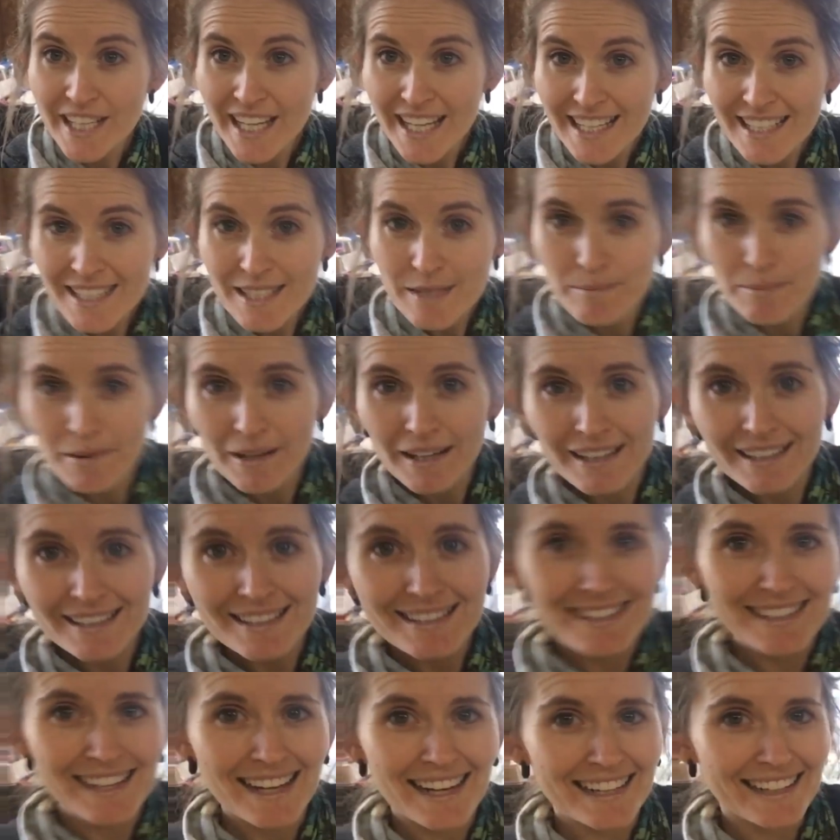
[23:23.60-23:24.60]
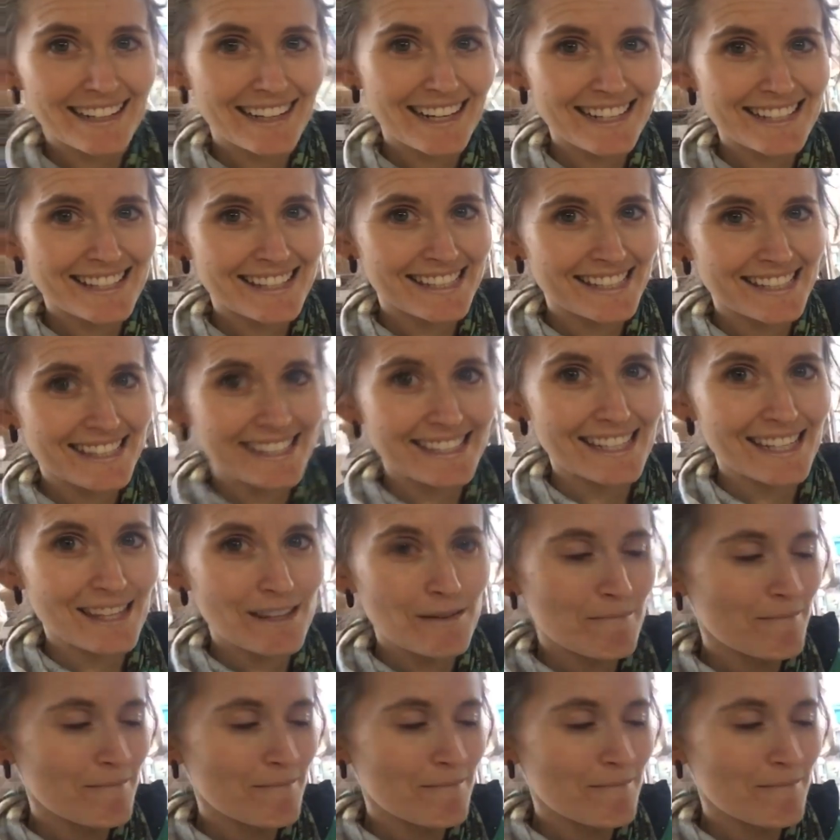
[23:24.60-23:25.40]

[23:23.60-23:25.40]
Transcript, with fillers: days, but it's kind of nice to see